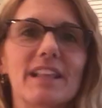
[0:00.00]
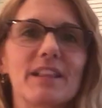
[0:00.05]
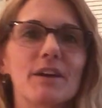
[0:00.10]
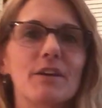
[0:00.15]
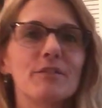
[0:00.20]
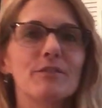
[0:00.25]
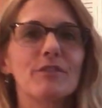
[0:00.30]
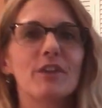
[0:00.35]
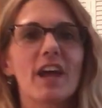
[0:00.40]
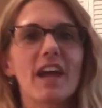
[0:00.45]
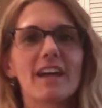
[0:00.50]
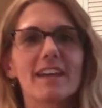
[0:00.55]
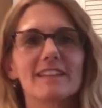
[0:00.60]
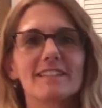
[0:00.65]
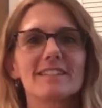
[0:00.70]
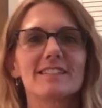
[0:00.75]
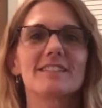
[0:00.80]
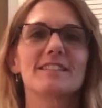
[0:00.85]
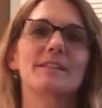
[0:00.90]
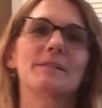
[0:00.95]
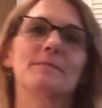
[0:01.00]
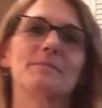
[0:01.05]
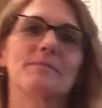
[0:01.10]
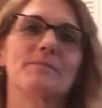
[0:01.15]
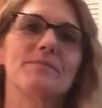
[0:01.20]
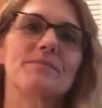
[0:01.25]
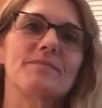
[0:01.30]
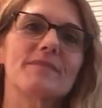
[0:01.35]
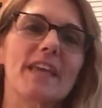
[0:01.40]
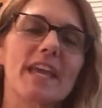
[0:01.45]
Hello, friends.
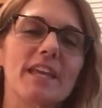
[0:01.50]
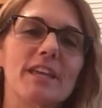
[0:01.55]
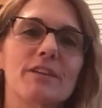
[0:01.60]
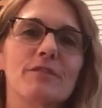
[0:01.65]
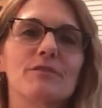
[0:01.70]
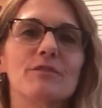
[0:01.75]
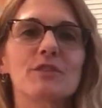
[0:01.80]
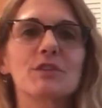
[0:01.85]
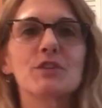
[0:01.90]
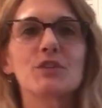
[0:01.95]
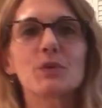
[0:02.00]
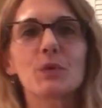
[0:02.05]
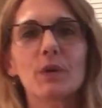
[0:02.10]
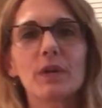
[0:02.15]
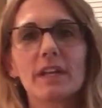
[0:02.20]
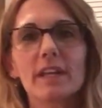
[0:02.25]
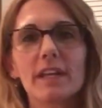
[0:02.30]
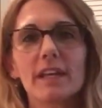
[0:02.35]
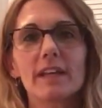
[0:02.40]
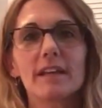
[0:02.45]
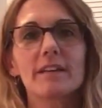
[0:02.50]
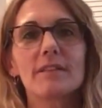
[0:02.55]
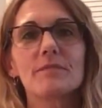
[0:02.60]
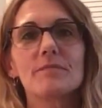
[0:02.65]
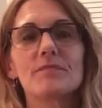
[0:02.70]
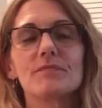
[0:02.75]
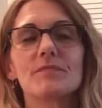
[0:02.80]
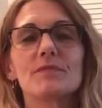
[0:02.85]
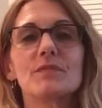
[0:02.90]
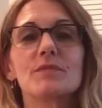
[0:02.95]
Thank you for joining
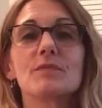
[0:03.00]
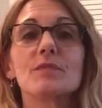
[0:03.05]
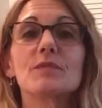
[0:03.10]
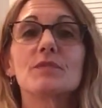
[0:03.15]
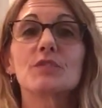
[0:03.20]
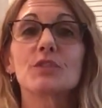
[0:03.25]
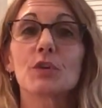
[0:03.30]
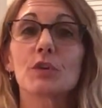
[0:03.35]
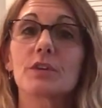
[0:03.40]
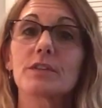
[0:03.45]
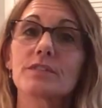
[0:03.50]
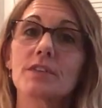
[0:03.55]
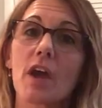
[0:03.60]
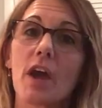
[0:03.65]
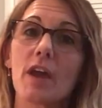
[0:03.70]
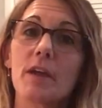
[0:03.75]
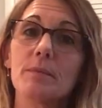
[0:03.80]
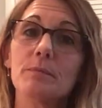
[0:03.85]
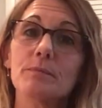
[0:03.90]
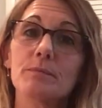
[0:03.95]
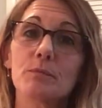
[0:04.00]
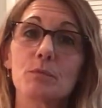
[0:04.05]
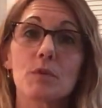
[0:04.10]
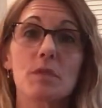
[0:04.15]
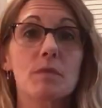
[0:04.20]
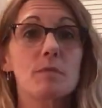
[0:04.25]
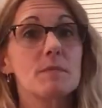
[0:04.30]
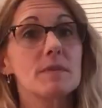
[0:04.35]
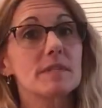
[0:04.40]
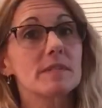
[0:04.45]
Circle Time
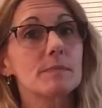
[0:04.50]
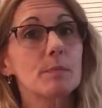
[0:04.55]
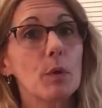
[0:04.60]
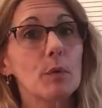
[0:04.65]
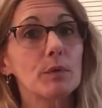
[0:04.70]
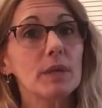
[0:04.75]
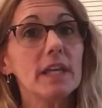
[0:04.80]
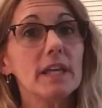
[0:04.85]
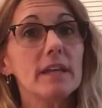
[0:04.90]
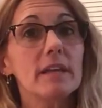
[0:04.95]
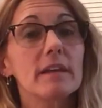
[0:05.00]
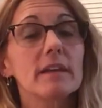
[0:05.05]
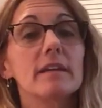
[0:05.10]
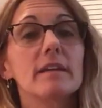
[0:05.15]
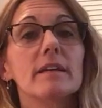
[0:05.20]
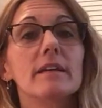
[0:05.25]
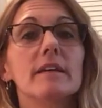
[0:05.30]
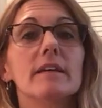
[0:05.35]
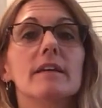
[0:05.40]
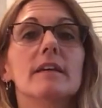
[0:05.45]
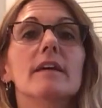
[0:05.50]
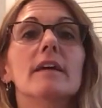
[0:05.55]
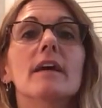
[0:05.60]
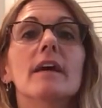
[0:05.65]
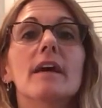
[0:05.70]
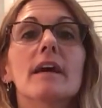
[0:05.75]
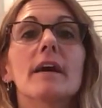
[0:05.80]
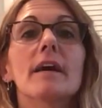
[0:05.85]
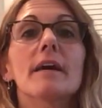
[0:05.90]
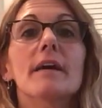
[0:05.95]
with Miss Monique.
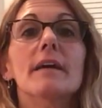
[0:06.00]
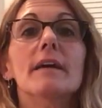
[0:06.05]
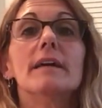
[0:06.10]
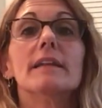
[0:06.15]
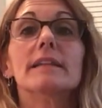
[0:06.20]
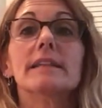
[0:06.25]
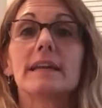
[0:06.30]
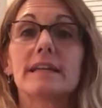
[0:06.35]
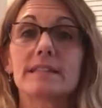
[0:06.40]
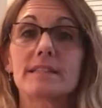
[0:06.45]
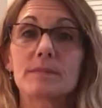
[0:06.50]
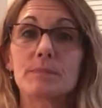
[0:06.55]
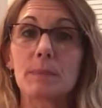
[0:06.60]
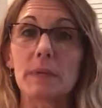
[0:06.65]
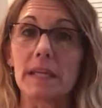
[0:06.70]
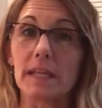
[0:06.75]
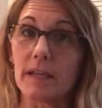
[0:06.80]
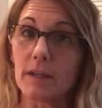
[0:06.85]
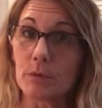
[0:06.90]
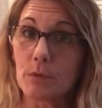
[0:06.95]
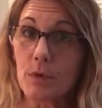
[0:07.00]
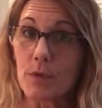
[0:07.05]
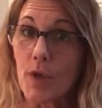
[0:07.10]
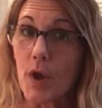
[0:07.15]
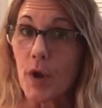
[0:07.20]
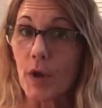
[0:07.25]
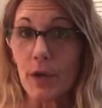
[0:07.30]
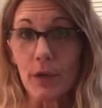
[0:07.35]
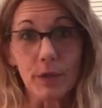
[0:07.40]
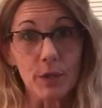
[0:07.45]
Let's begin with
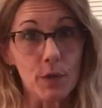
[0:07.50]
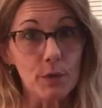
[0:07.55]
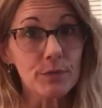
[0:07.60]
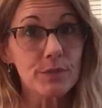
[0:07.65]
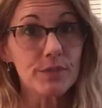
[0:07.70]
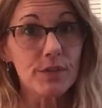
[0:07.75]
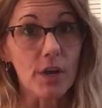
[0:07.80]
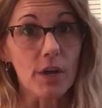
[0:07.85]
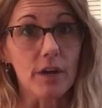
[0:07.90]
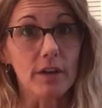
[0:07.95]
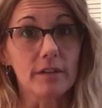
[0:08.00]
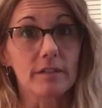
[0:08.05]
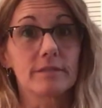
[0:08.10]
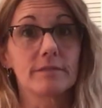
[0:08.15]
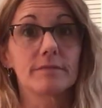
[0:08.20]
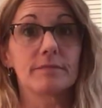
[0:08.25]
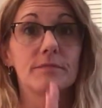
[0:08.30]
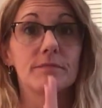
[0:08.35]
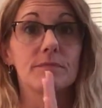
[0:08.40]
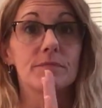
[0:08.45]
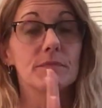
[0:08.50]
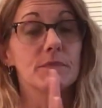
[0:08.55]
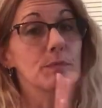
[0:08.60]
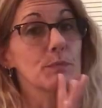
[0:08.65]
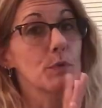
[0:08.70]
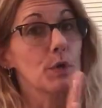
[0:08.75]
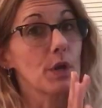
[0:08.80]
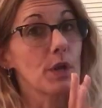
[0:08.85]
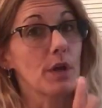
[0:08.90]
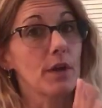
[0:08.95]
our hello song.
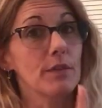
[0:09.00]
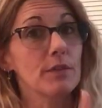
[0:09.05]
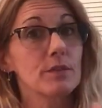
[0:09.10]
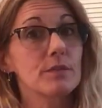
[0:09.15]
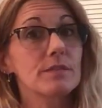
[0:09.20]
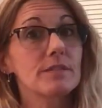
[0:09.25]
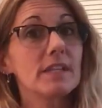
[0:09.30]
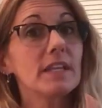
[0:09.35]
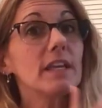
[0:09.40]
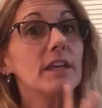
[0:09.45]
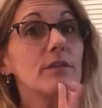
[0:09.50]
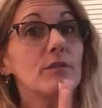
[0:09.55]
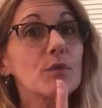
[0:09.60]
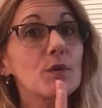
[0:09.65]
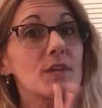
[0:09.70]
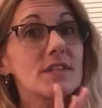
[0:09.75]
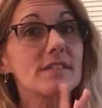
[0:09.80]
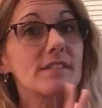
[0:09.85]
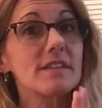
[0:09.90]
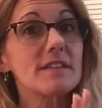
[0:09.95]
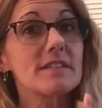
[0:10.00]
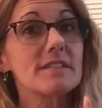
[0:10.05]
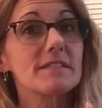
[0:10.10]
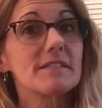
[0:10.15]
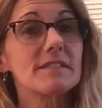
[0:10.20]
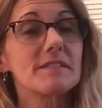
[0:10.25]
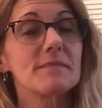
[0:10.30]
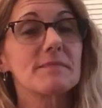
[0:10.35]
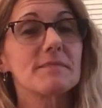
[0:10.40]
Put on those singing voices.